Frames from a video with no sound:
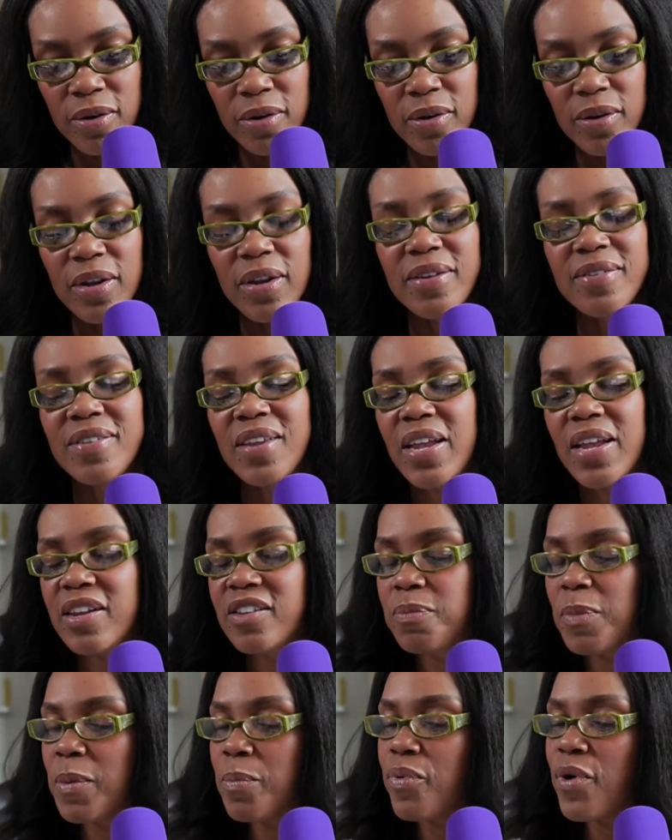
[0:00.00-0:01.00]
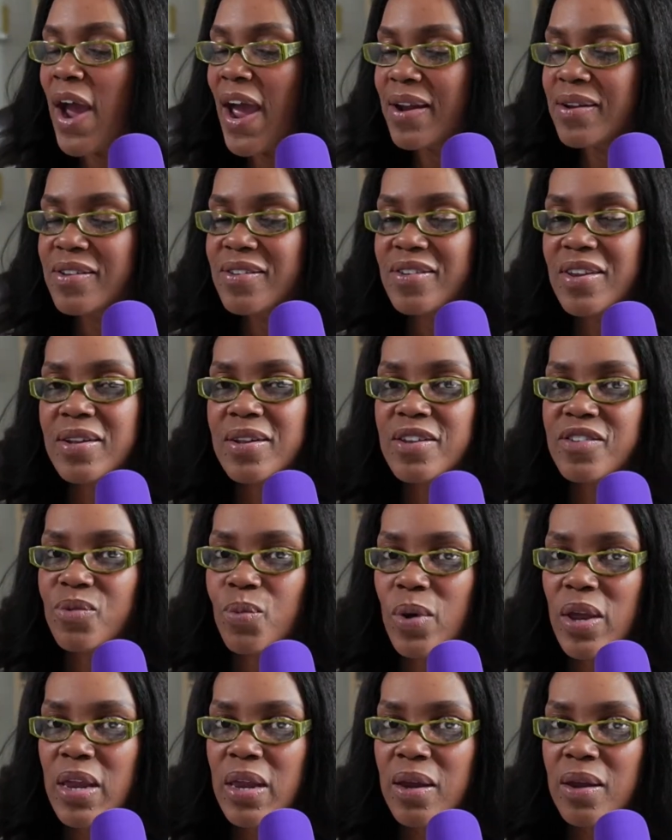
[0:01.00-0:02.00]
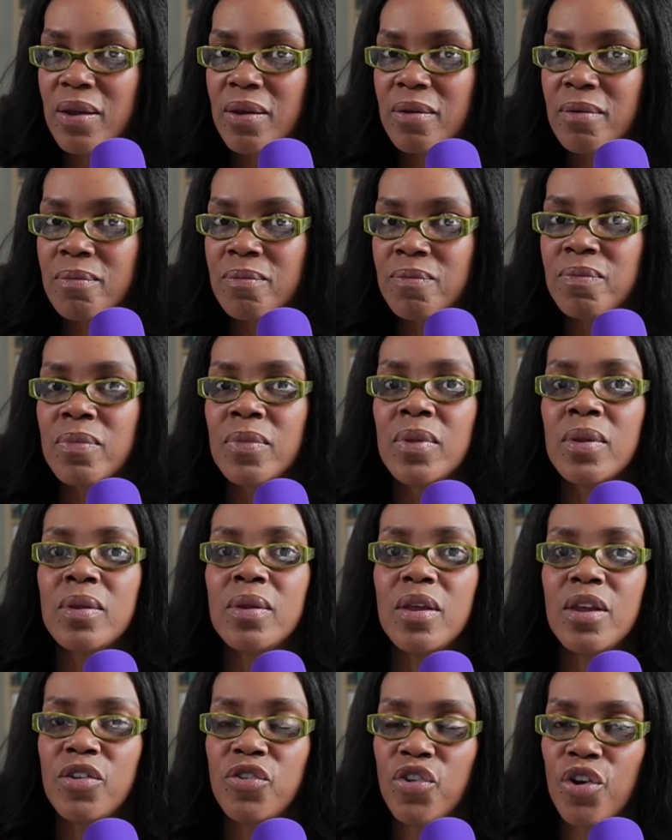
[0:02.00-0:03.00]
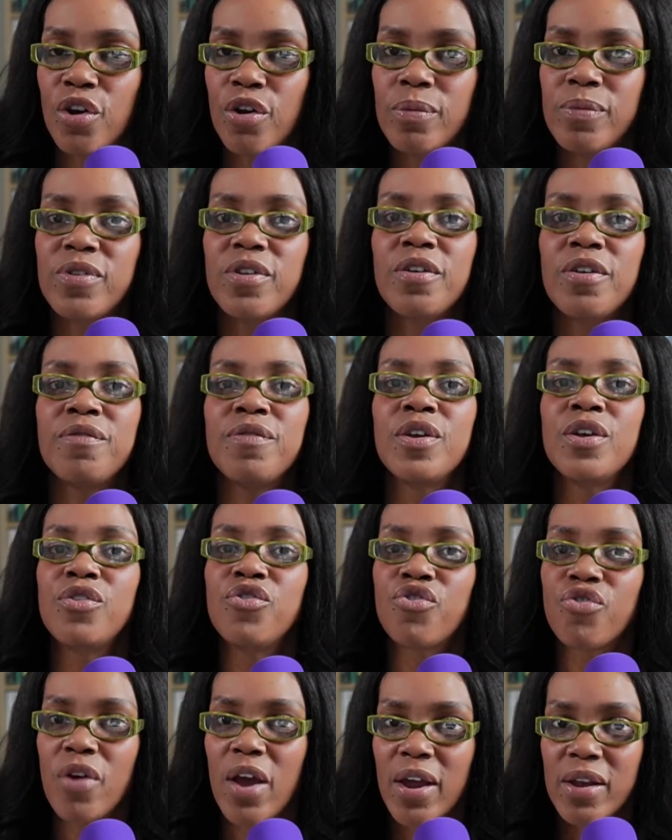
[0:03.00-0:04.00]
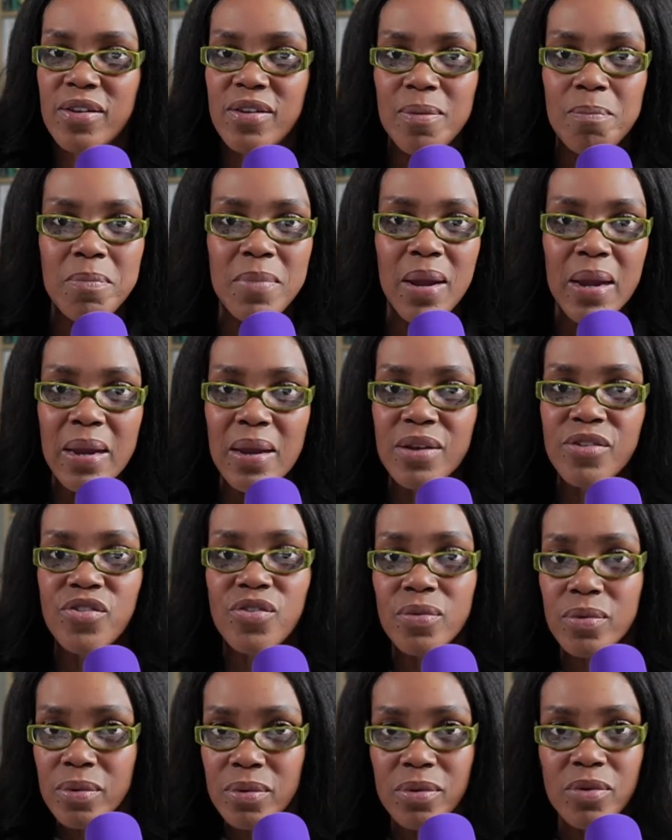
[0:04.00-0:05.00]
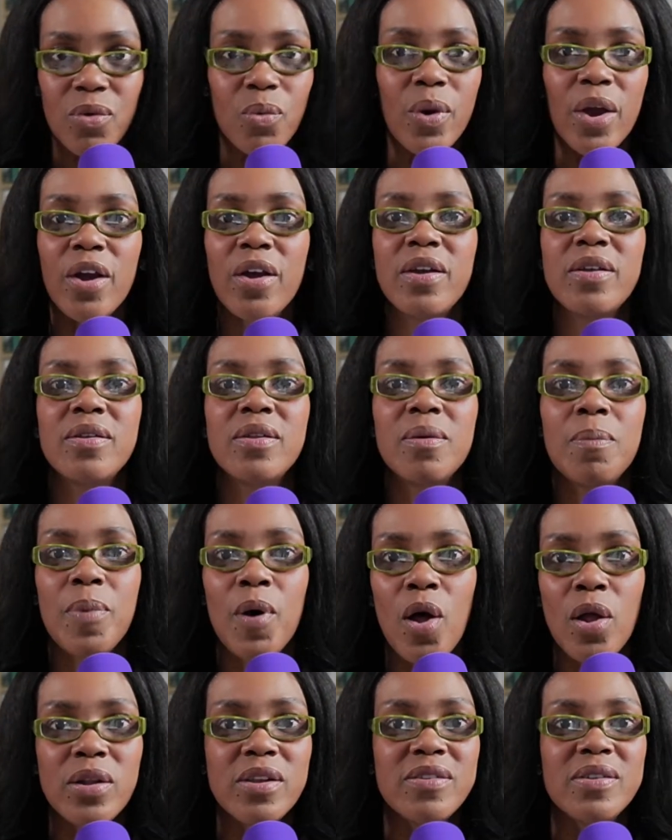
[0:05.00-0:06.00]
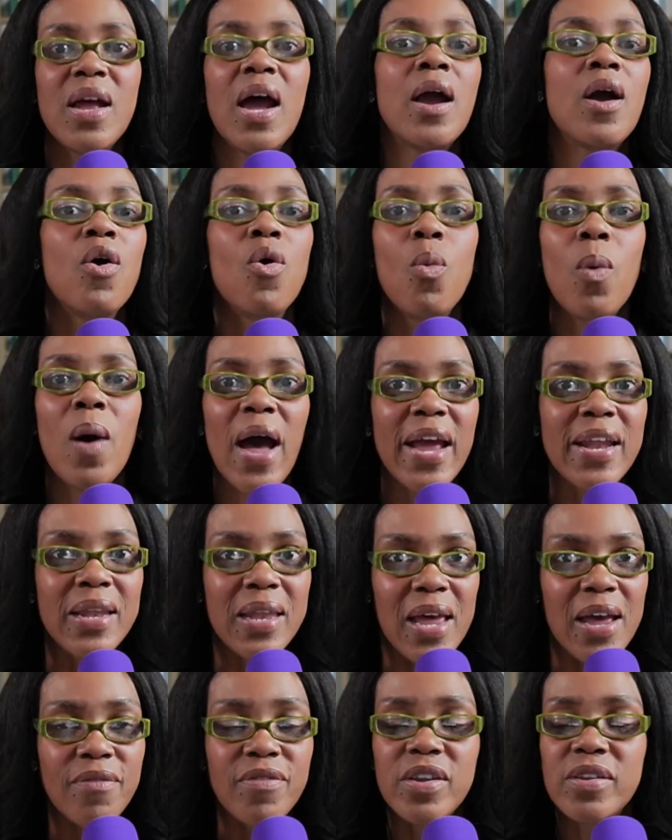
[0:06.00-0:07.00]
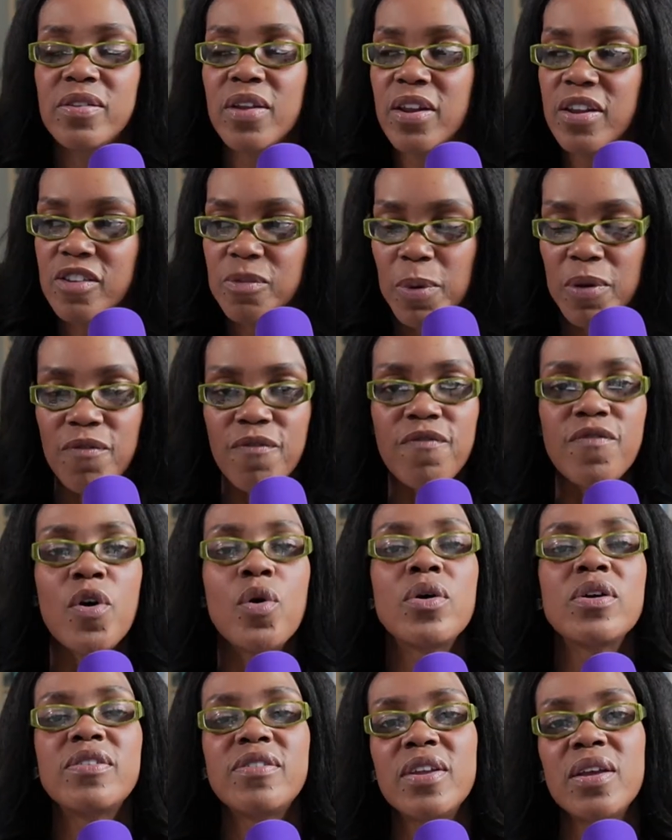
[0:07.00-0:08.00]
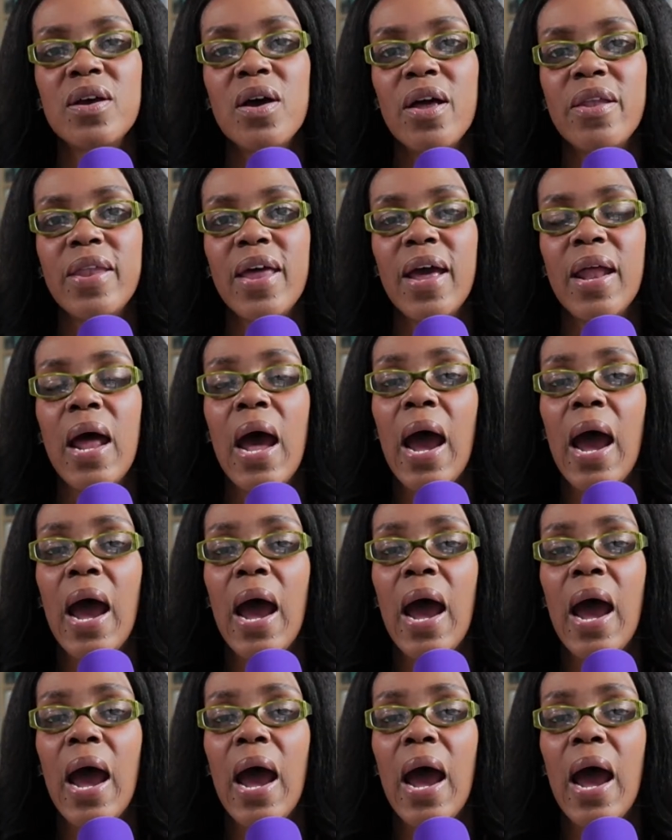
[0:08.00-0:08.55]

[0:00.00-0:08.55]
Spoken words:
He said he's been practicing this week in terms of trying to make it to where the ball does not go wide left. He said he's been focusing on that.